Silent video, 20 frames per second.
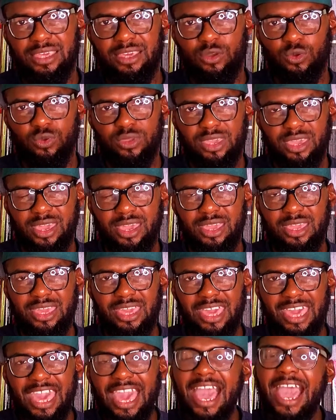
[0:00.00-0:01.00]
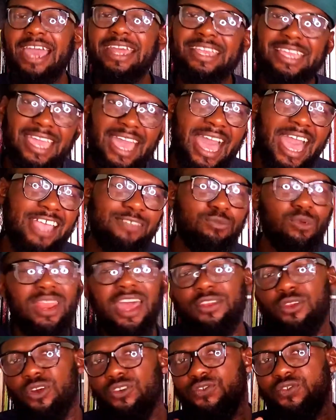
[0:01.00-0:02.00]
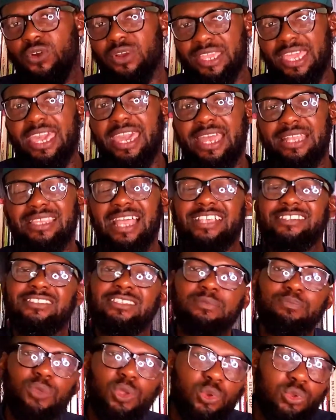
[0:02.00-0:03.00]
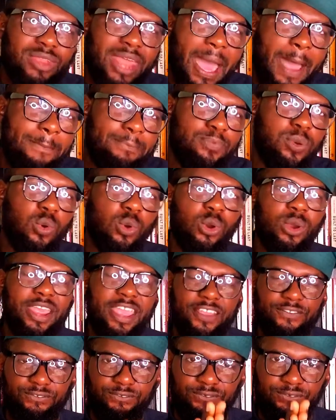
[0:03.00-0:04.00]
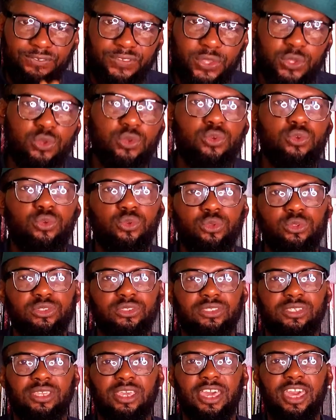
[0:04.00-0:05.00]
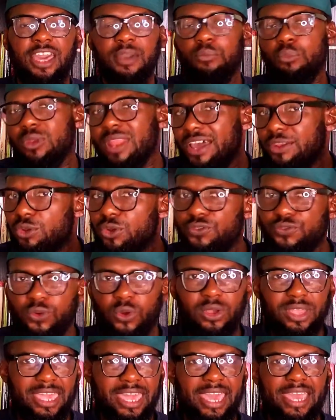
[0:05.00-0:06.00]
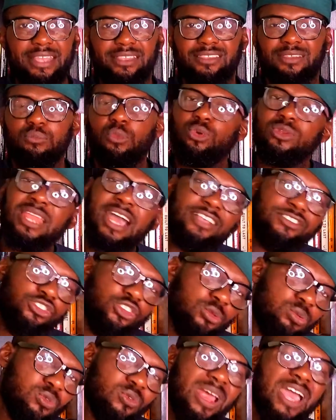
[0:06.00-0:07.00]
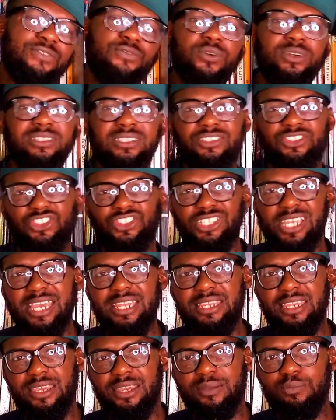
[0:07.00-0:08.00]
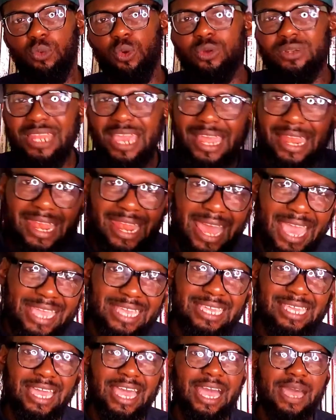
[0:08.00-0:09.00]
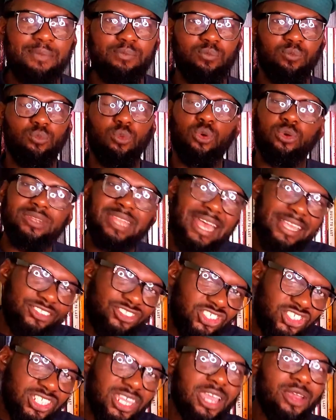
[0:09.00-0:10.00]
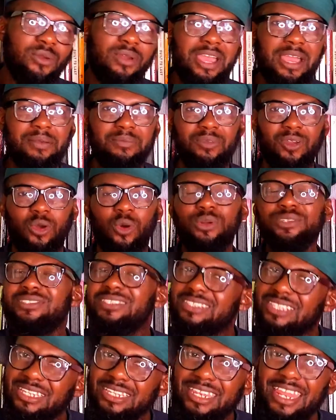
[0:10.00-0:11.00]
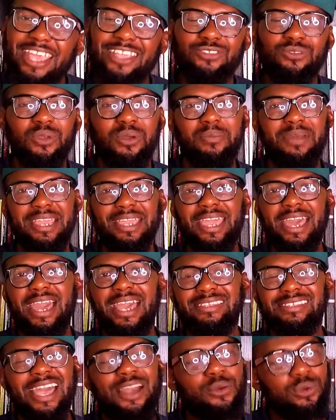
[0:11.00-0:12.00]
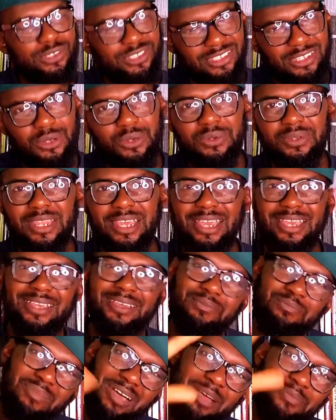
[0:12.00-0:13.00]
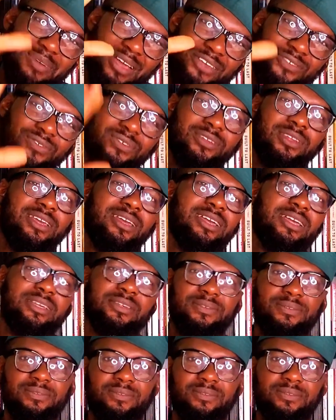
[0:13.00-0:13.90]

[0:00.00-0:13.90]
Okay? And guys, Mona not forget. I still be our boy. Fuse. Mona not forget. Mona subscribe for this channel. Mona like am. Make share am. Until the next one, my guys. I will see you una. Bye bye for now.